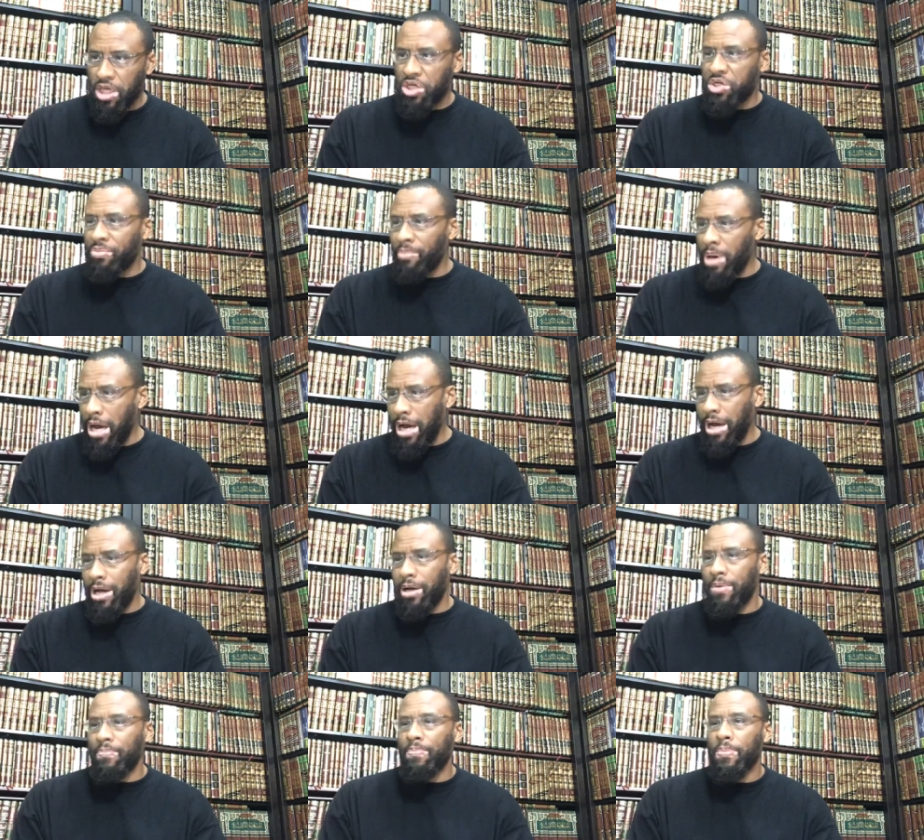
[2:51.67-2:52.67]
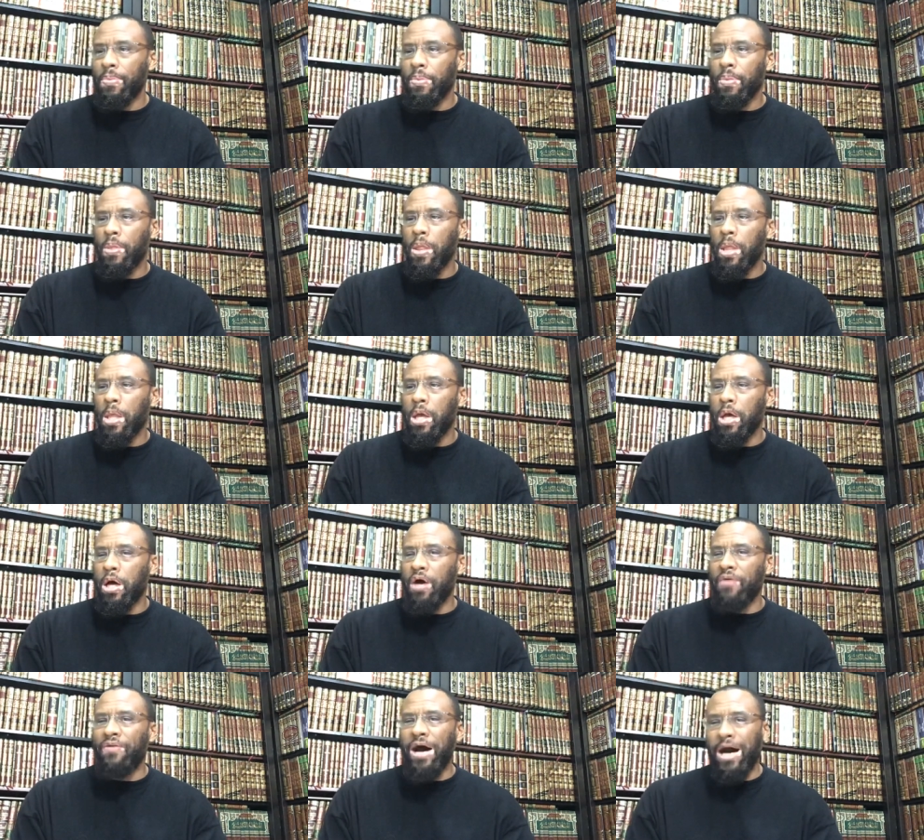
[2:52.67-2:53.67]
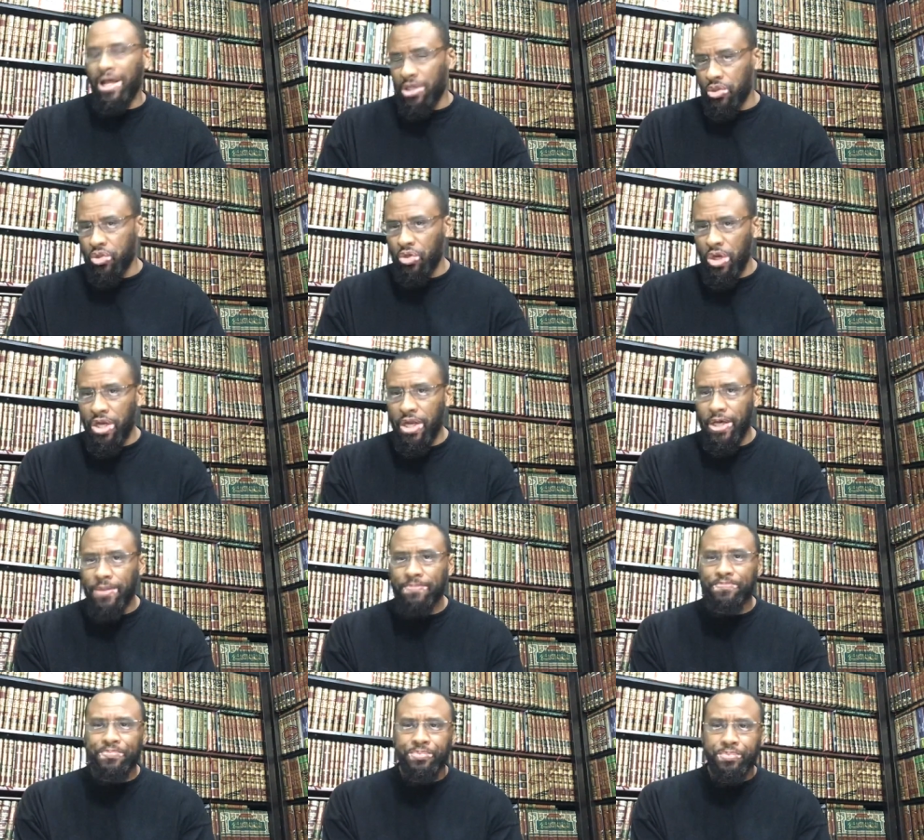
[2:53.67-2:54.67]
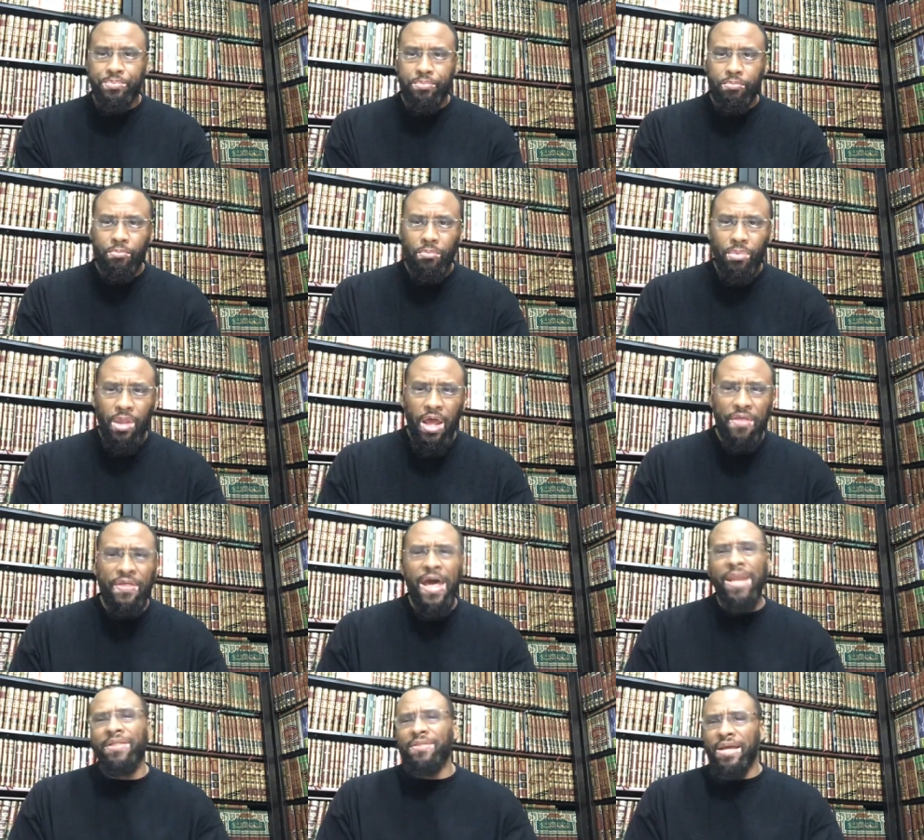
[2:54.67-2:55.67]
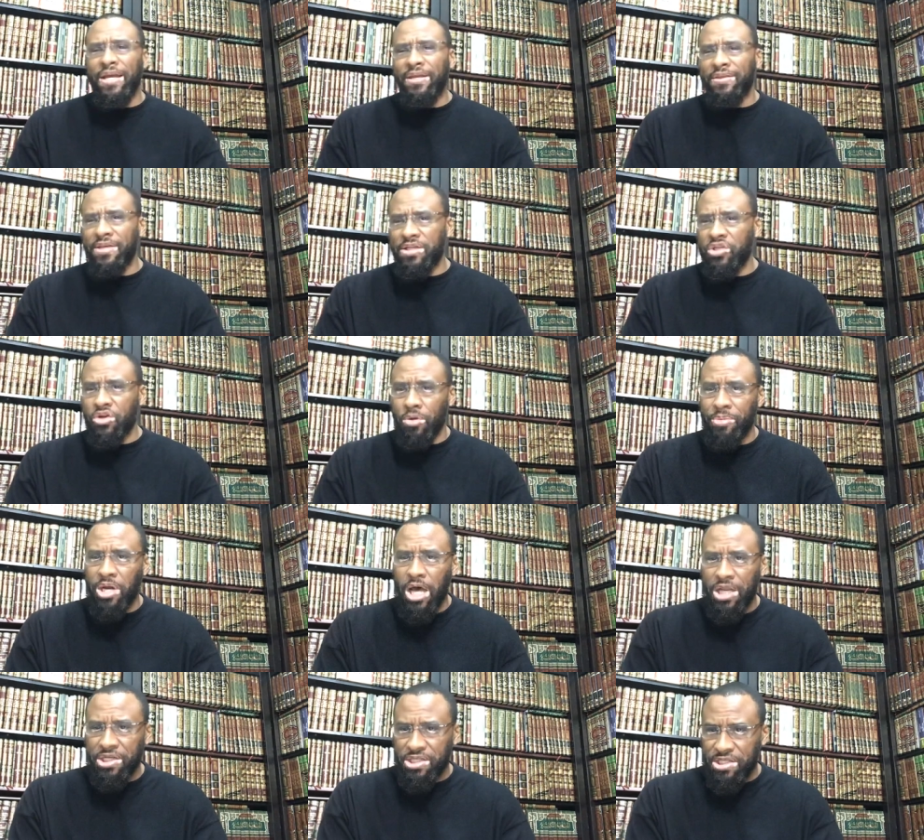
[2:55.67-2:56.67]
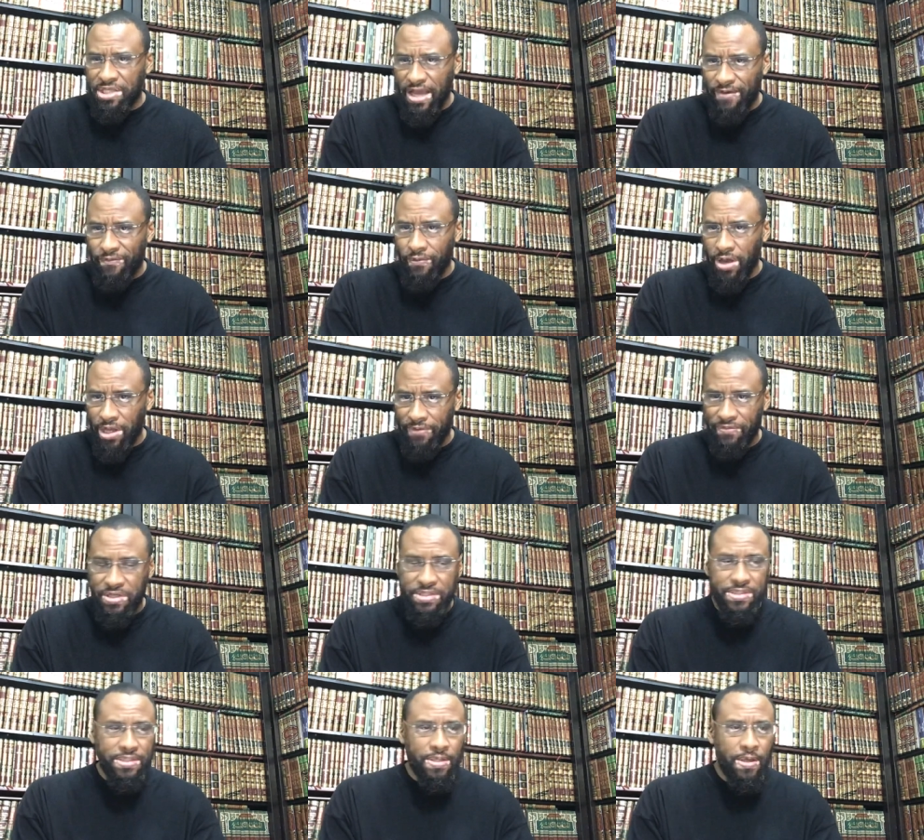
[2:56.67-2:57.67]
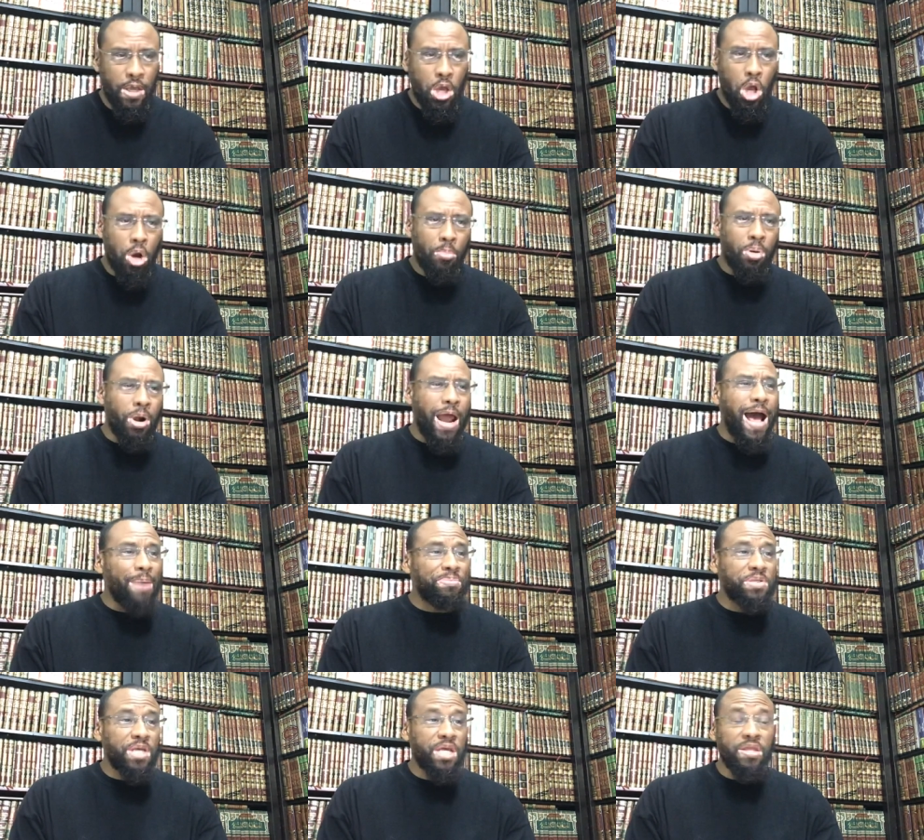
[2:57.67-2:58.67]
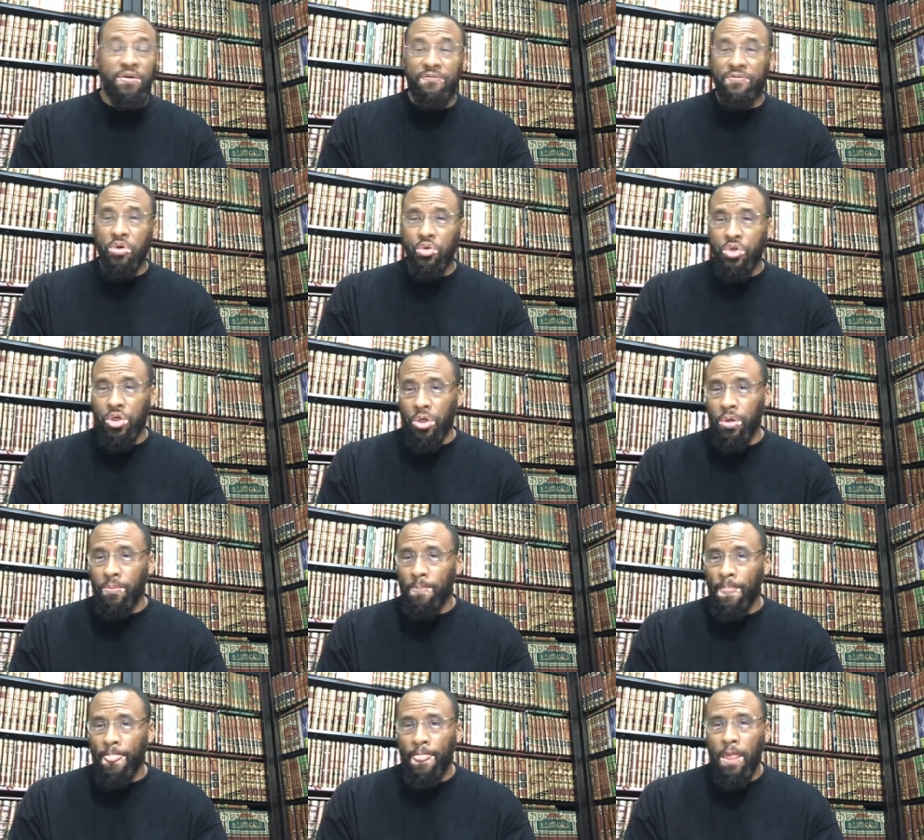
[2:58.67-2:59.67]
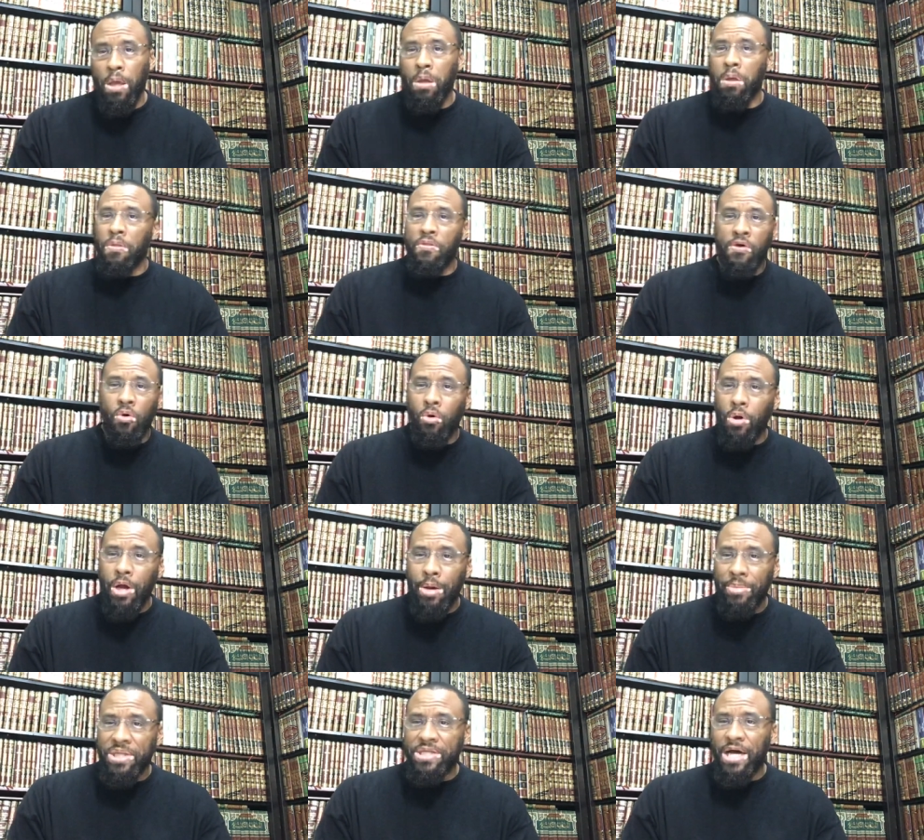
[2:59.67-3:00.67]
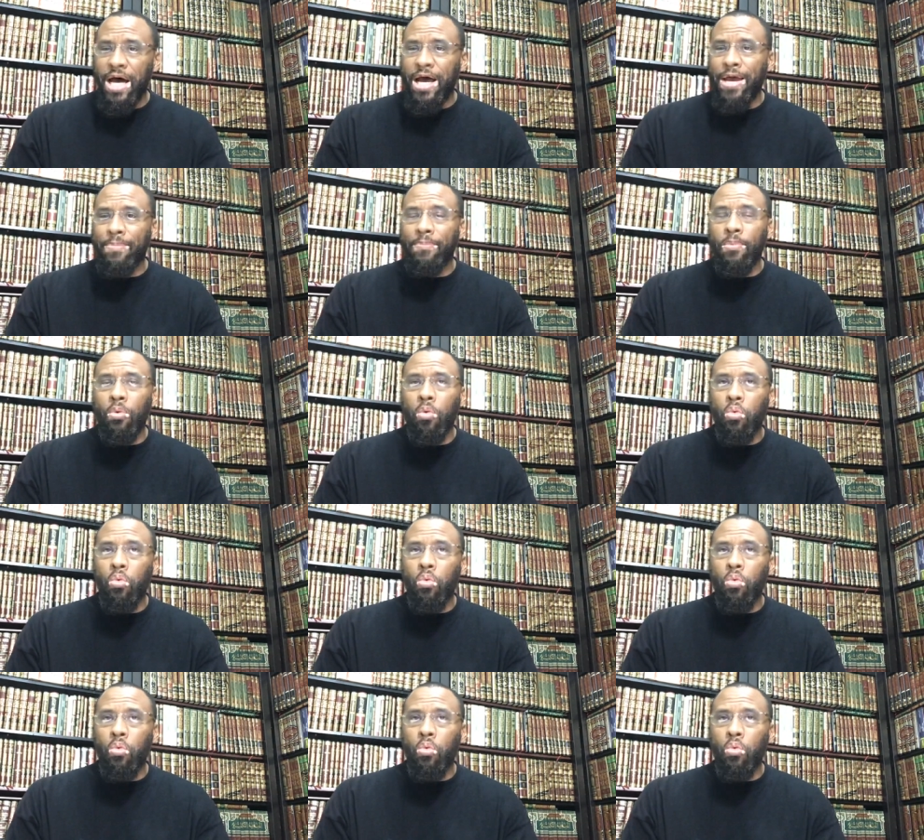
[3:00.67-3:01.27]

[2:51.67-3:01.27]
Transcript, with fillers: ijma' of Ahl Sunnah, that they these terminologies have relevance. Perhaps in the future there will come a time